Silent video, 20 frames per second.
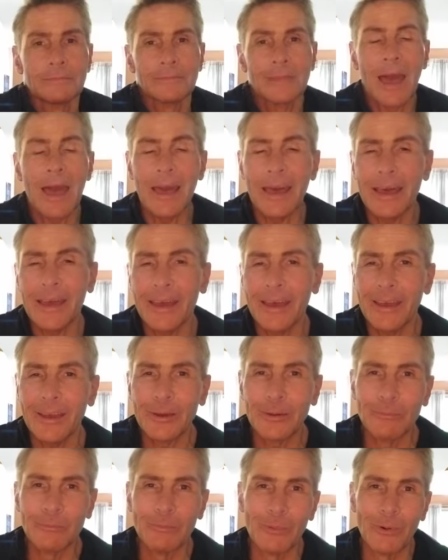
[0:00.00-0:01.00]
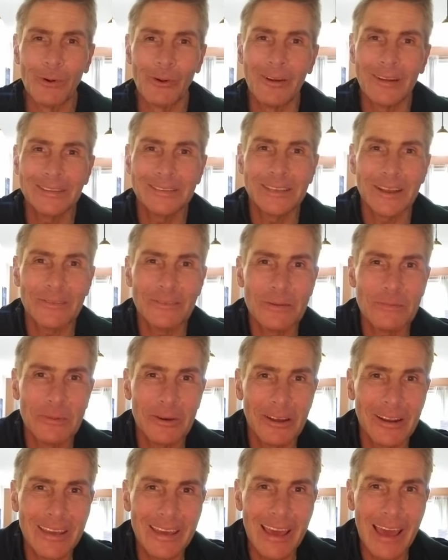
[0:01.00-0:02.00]
Hey, good morning to
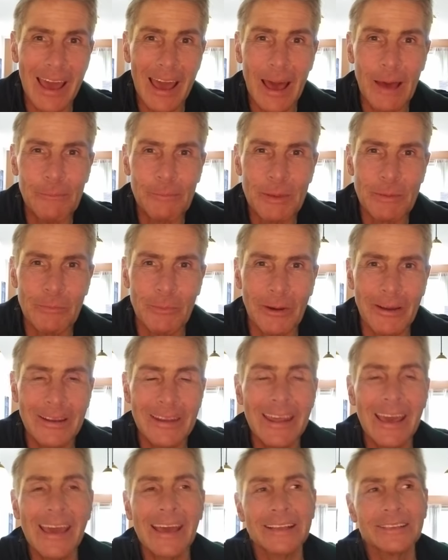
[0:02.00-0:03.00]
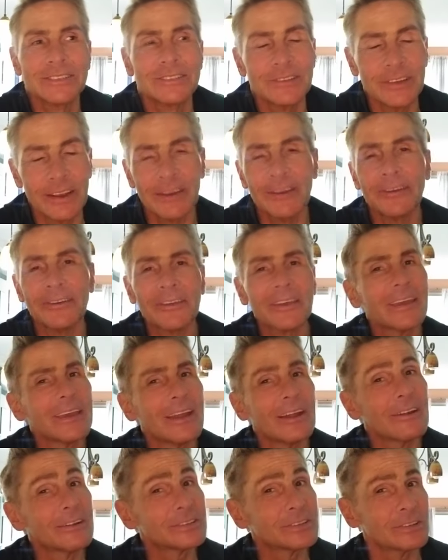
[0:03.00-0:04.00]
everybody. Happy Monday. It's Daryl
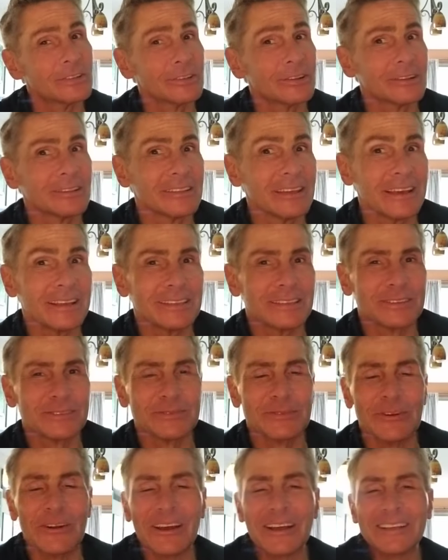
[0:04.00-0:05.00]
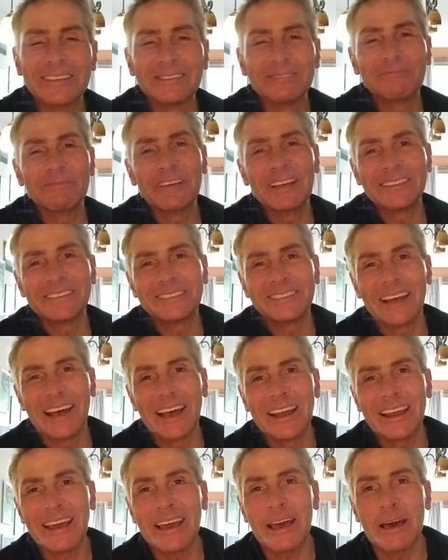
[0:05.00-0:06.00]
here. It's a little late this morning. It's
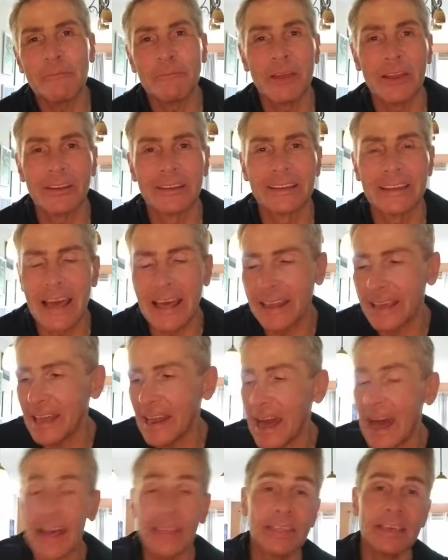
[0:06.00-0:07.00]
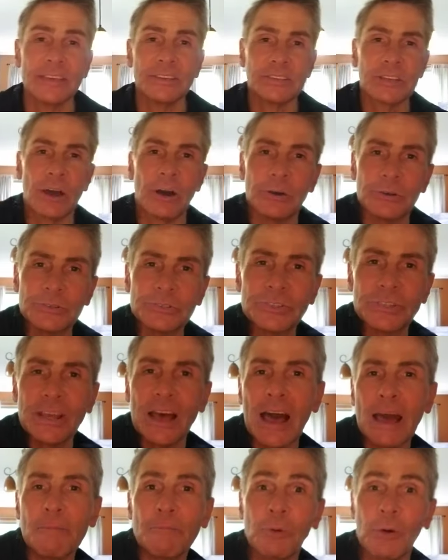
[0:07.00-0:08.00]
9 a.m. here in Connecticut on the East Coast.
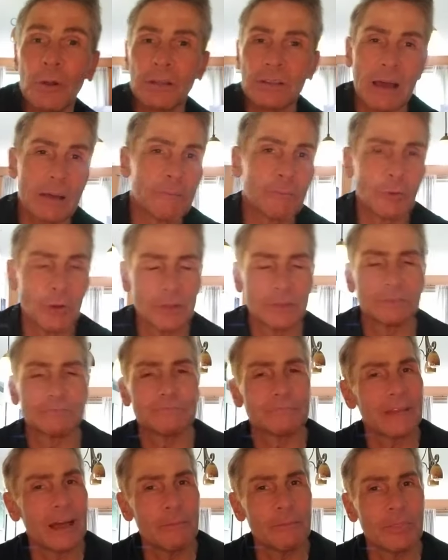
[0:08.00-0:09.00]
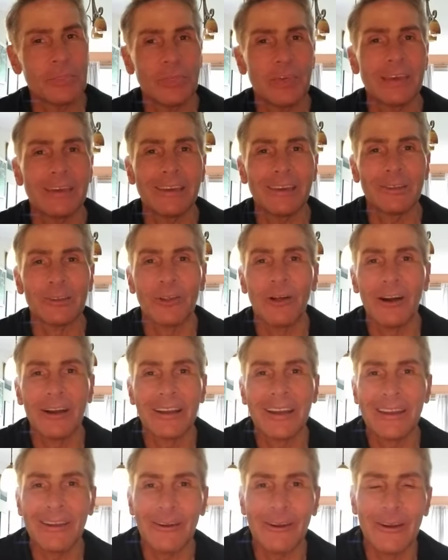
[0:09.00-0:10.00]
I've been thinking
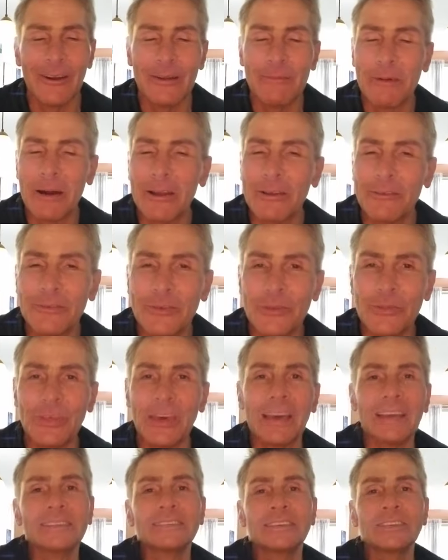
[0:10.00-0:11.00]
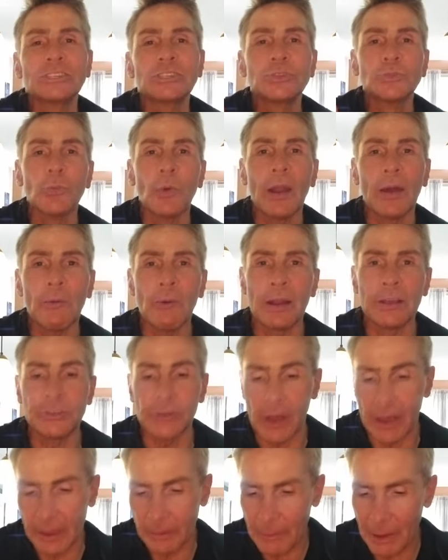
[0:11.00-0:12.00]
long and hard about a few things. This is what I want to
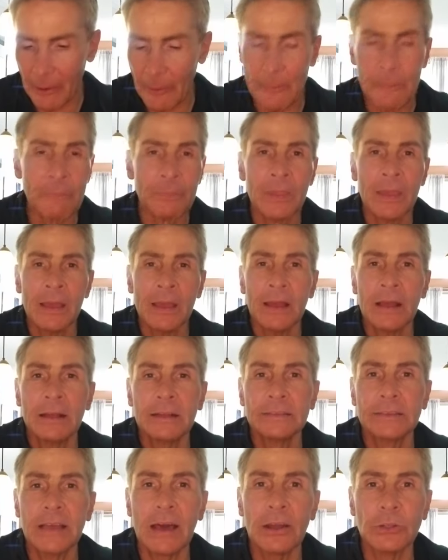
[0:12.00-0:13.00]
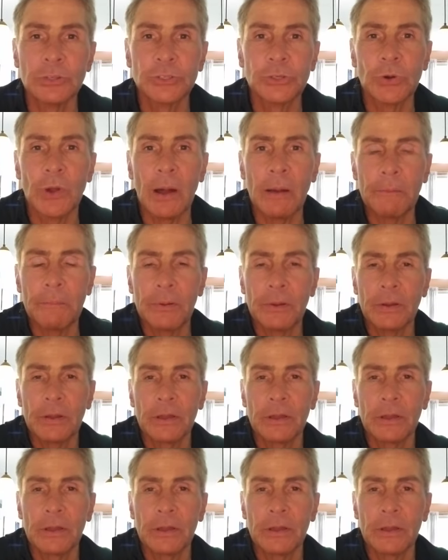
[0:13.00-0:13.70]
talk about. Donald Trump,